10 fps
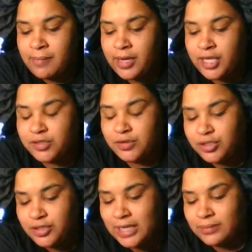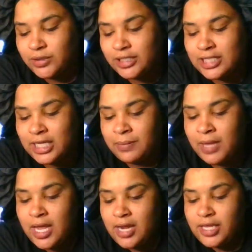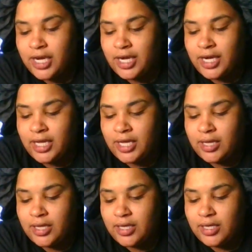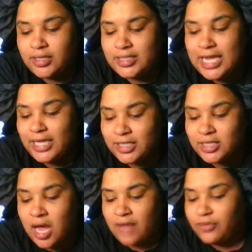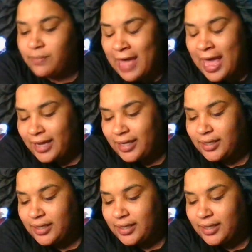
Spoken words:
But as soon as you come towards them, they're going to take this offer back,